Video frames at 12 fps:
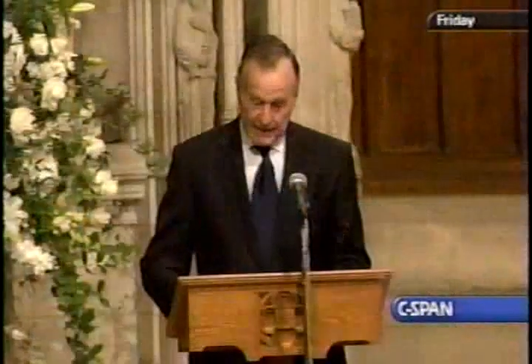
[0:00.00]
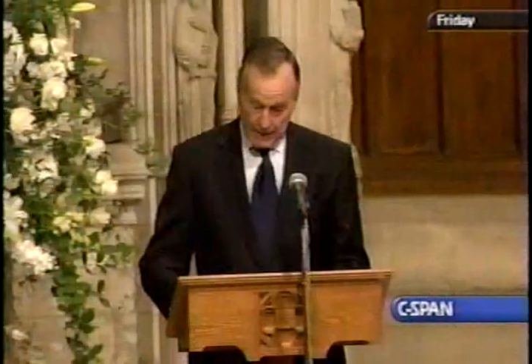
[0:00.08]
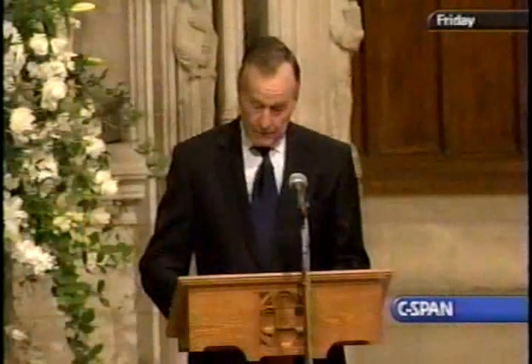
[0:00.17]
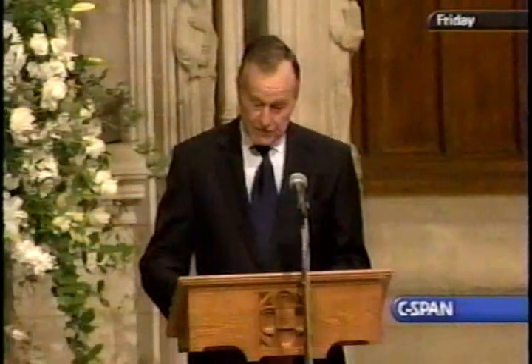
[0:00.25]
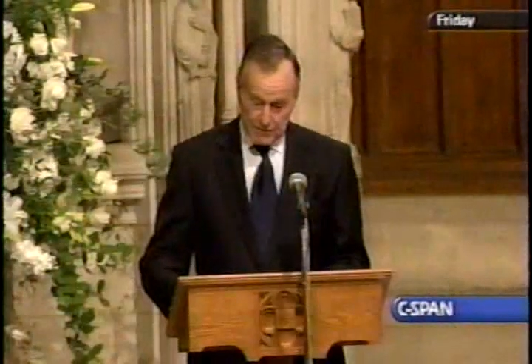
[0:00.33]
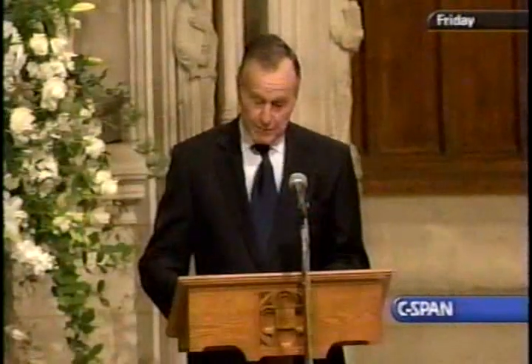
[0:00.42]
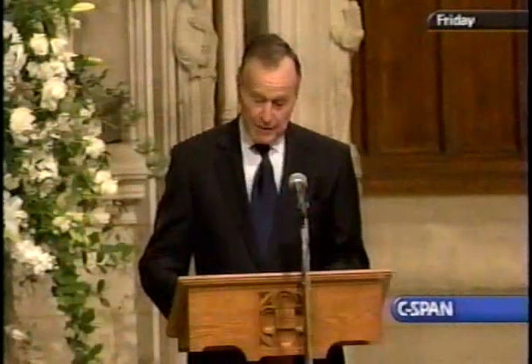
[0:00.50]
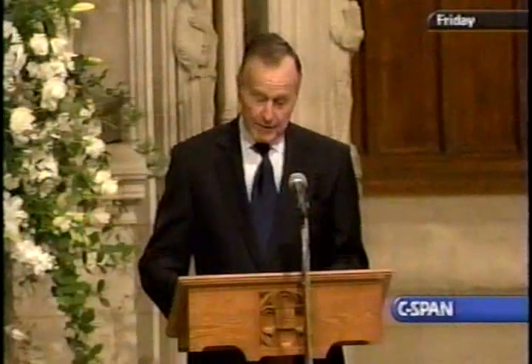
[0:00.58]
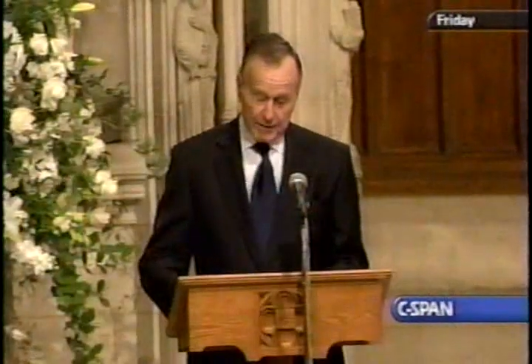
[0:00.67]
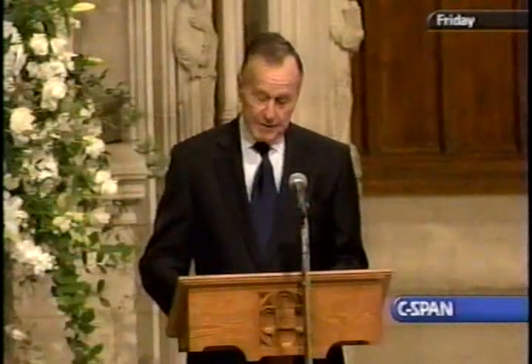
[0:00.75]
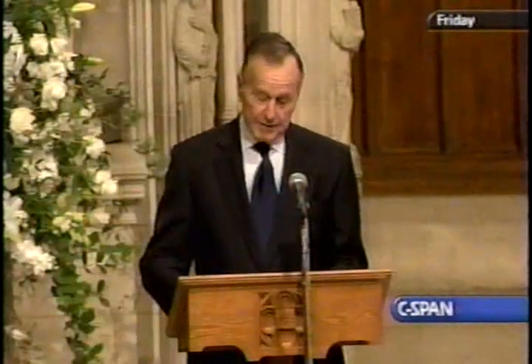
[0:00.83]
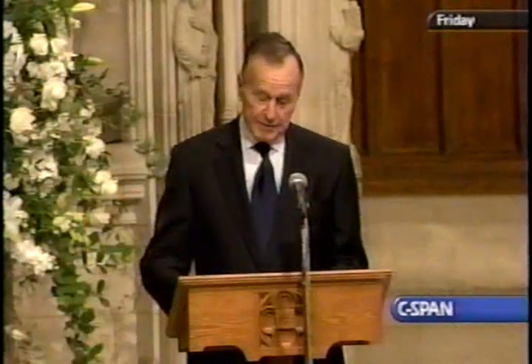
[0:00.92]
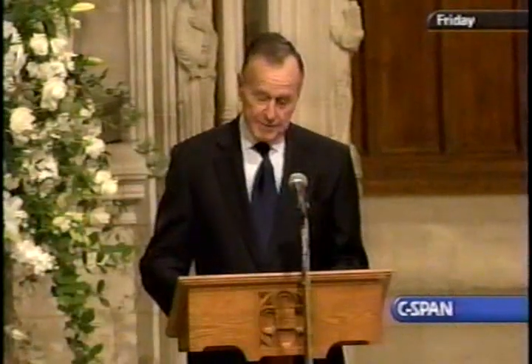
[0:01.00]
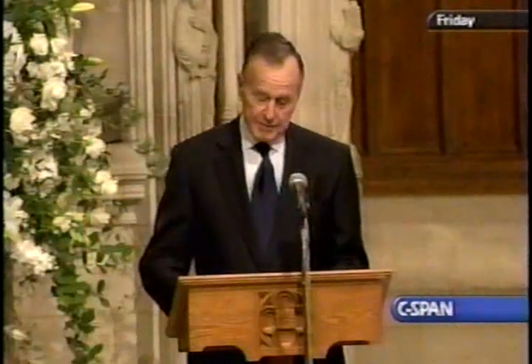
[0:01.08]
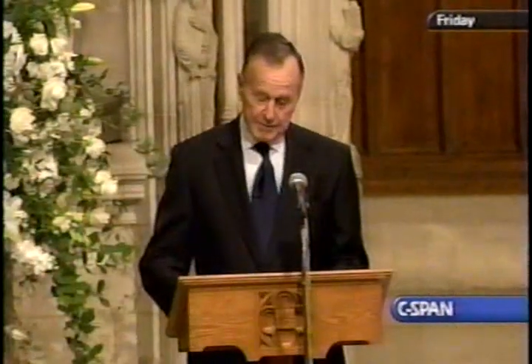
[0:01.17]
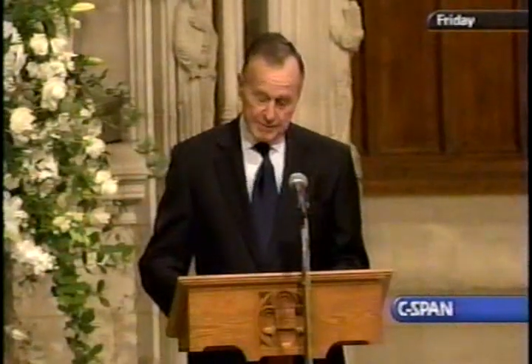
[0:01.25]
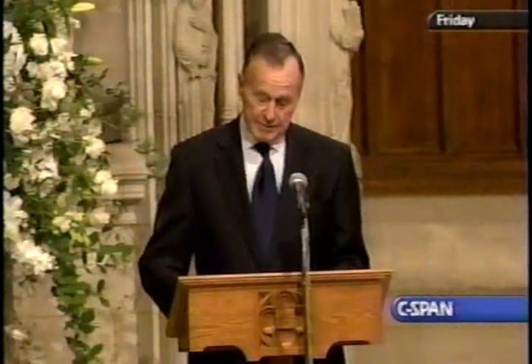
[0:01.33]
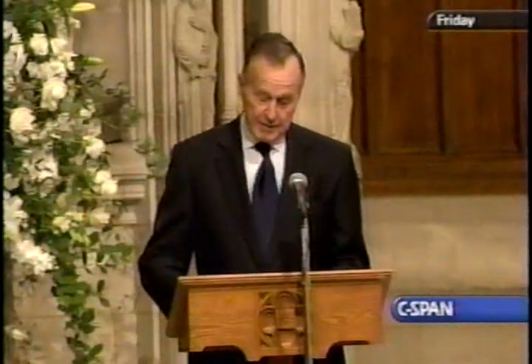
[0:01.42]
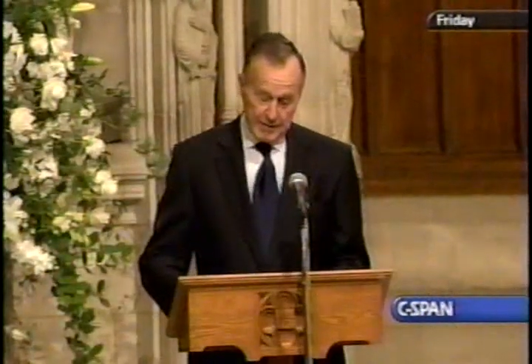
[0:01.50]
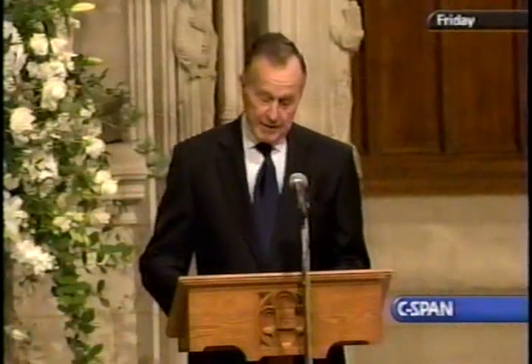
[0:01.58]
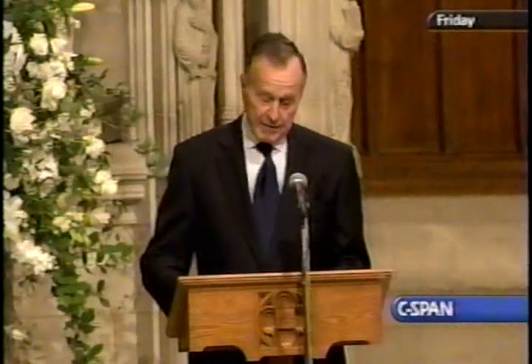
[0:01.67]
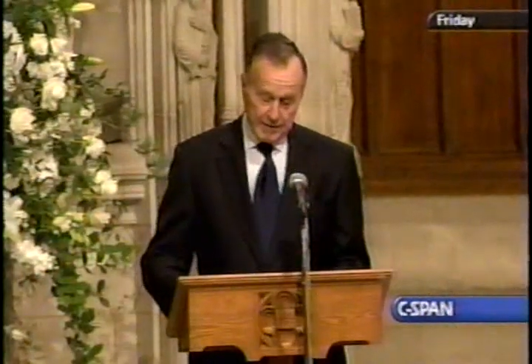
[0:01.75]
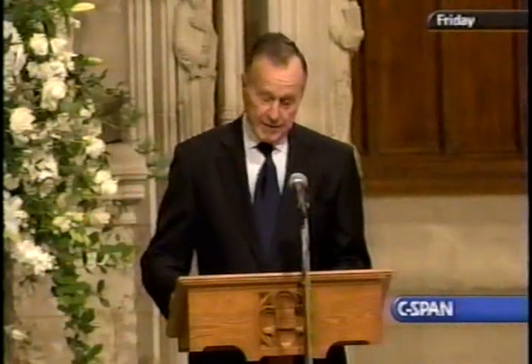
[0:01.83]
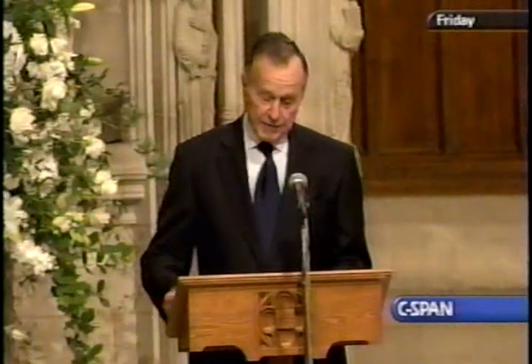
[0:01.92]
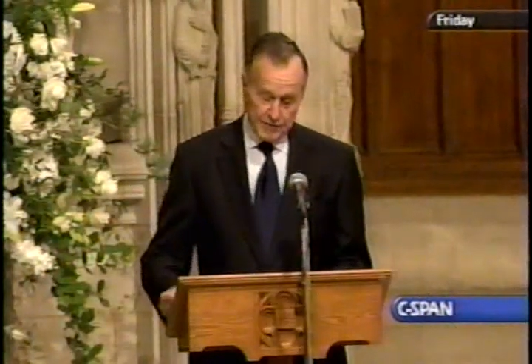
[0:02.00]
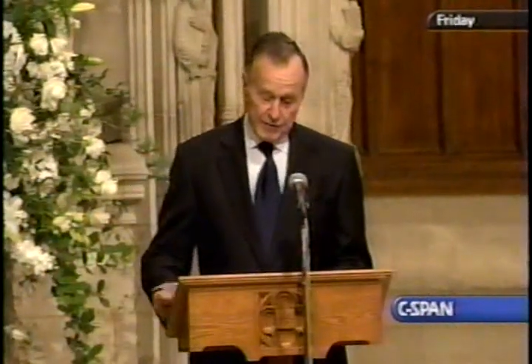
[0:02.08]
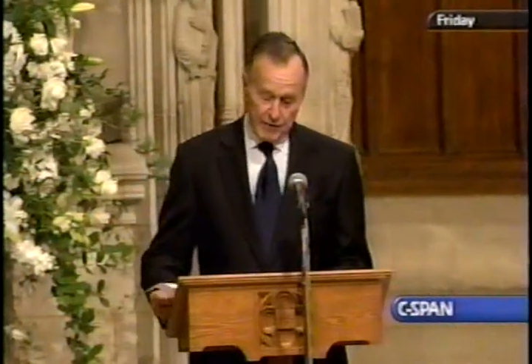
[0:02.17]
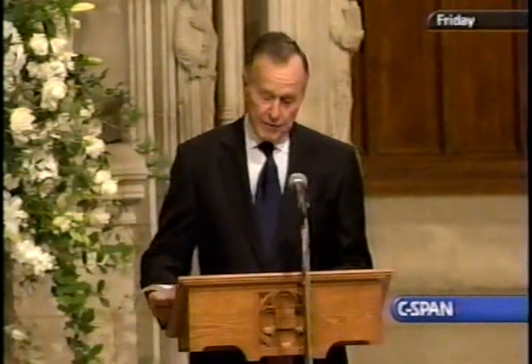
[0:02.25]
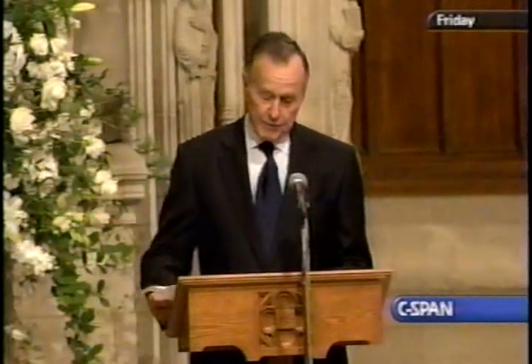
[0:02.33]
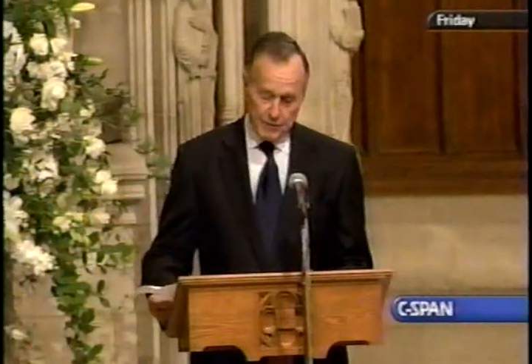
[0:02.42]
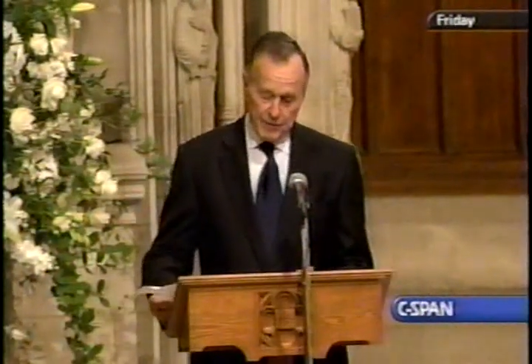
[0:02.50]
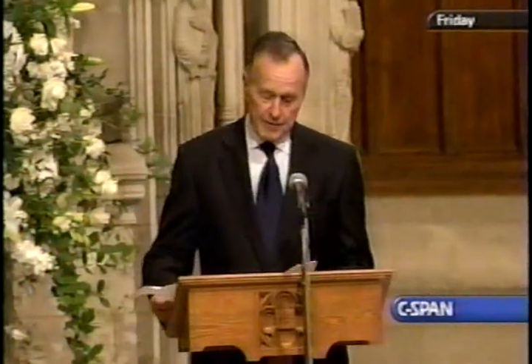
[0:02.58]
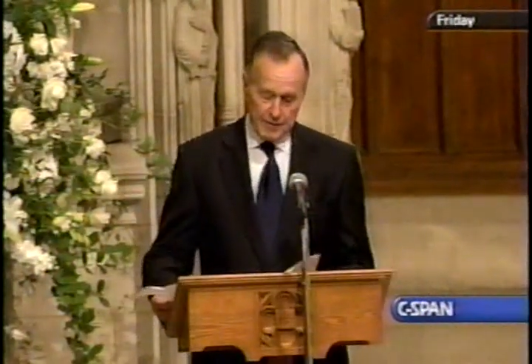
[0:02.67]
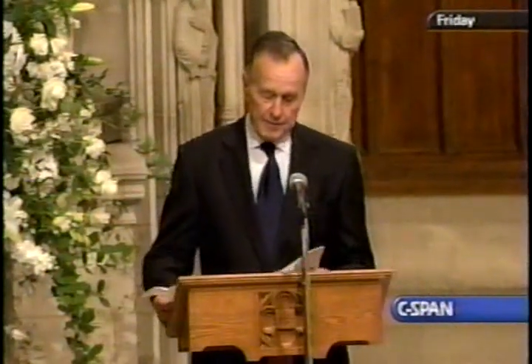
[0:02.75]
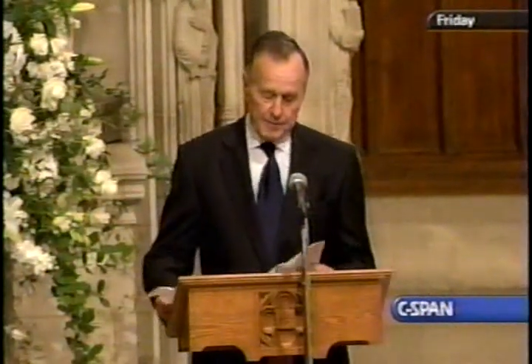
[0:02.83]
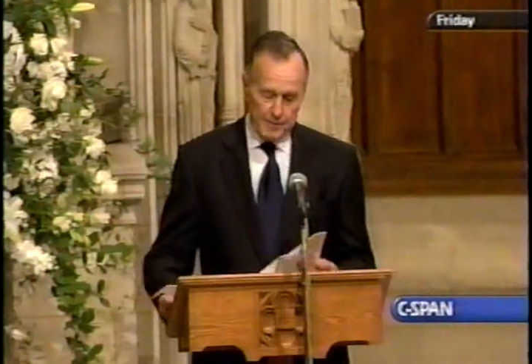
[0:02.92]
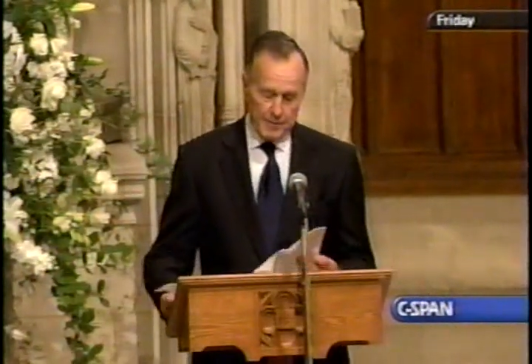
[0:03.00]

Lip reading: That was America, and yes, our friend.